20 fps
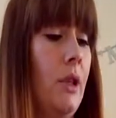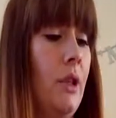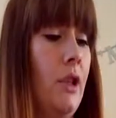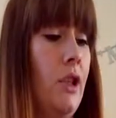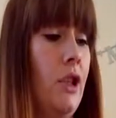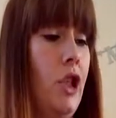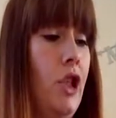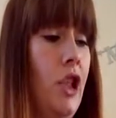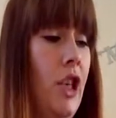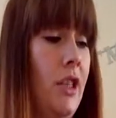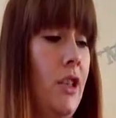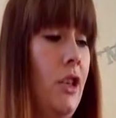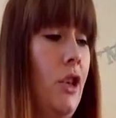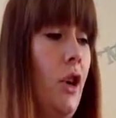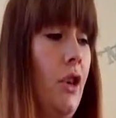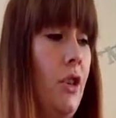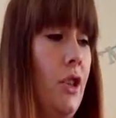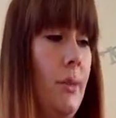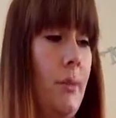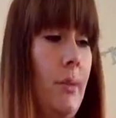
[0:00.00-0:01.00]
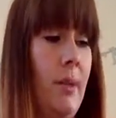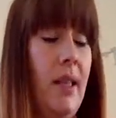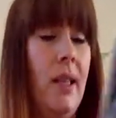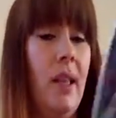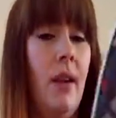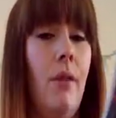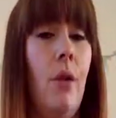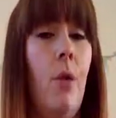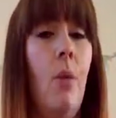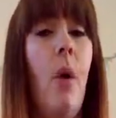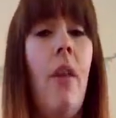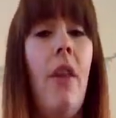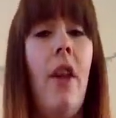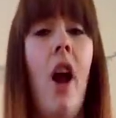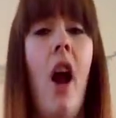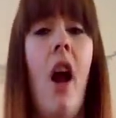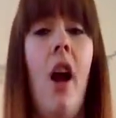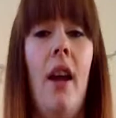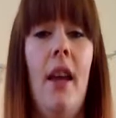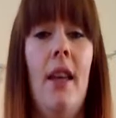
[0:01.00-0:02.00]
So she got some material. What they
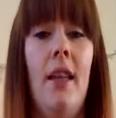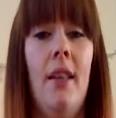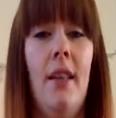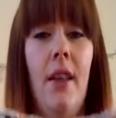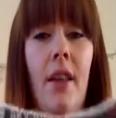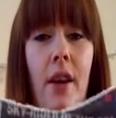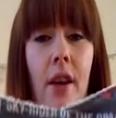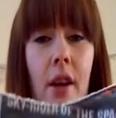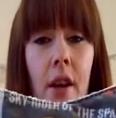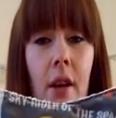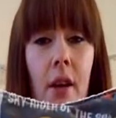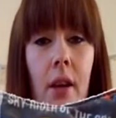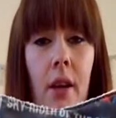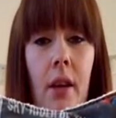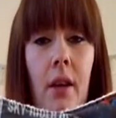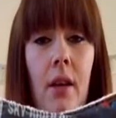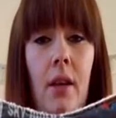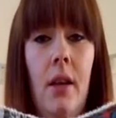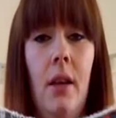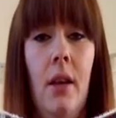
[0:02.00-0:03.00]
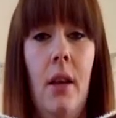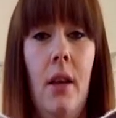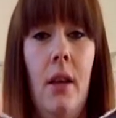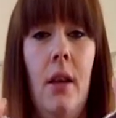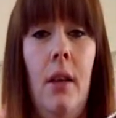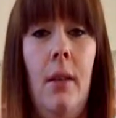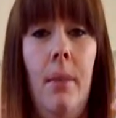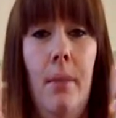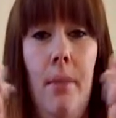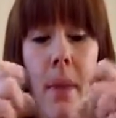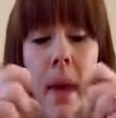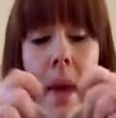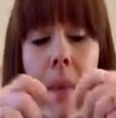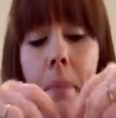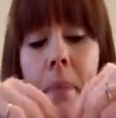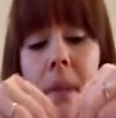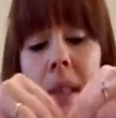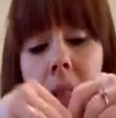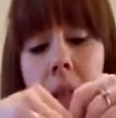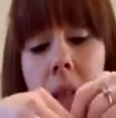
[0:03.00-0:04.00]
are is the
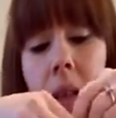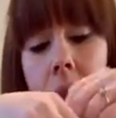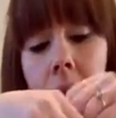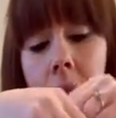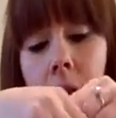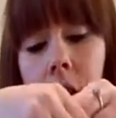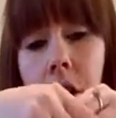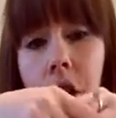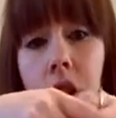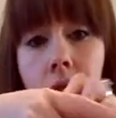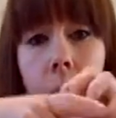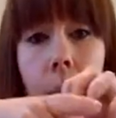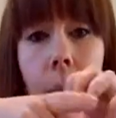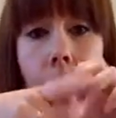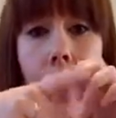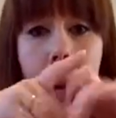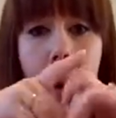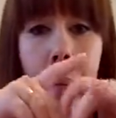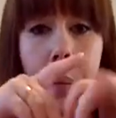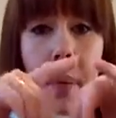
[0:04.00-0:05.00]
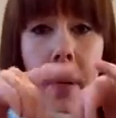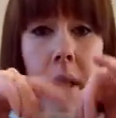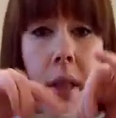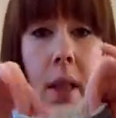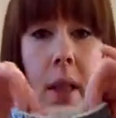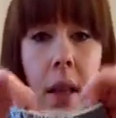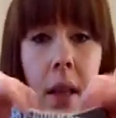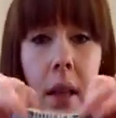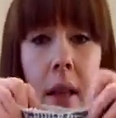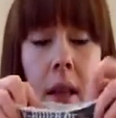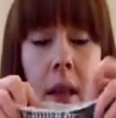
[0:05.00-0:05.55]
bibs, the Dribble Bibs.